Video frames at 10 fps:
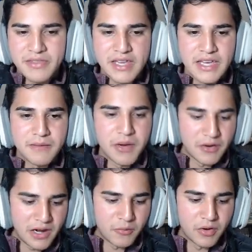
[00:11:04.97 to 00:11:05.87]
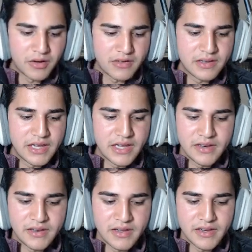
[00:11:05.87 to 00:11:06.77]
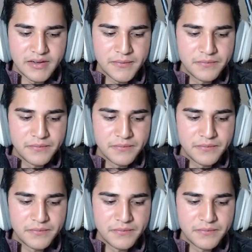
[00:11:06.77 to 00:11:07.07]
thinking about at work today, and like